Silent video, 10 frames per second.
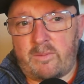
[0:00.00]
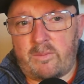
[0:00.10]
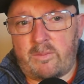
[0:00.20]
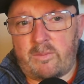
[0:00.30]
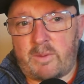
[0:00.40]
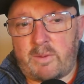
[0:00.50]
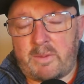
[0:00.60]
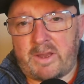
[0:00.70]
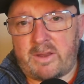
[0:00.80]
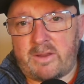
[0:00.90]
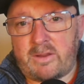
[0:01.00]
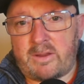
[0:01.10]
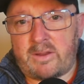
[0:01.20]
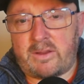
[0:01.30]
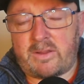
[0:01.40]
women
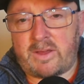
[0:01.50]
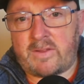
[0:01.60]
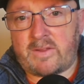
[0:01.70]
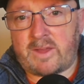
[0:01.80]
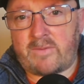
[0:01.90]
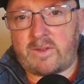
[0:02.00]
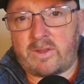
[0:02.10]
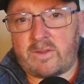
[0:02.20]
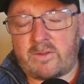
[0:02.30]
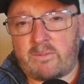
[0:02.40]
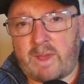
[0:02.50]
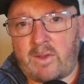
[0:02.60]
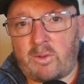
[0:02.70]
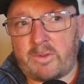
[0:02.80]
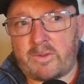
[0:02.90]
in their 60s, 70s doing
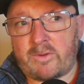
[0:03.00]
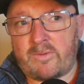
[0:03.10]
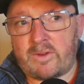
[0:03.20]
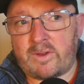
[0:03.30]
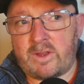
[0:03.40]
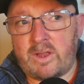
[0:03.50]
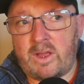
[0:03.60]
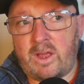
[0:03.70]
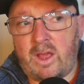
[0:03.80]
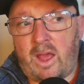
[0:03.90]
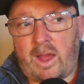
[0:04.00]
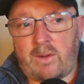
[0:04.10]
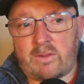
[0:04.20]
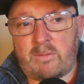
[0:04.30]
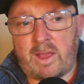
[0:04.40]
makeup and stuff, and how
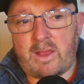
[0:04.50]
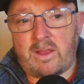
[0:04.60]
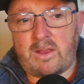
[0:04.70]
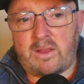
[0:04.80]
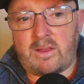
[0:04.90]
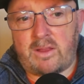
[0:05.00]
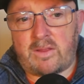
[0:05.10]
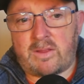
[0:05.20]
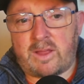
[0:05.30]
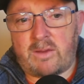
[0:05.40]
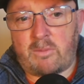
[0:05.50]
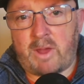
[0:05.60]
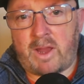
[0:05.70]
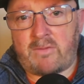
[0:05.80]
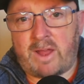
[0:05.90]
to make his skin look
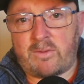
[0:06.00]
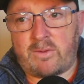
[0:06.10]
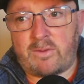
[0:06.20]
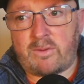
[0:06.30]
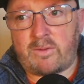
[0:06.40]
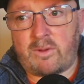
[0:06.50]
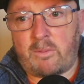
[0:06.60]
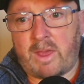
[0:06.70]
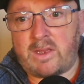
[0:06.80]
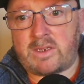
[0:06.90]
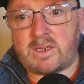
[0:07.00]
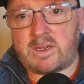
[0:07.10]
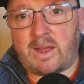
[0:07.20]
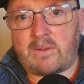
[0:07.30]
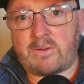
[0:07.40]
better and how to stop aging
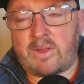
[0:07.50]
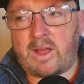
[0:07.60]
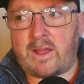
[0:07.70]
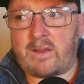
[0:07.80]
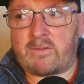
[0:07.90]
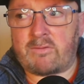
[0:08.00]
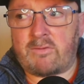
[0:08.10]
and how to do that kind of stuff. I'm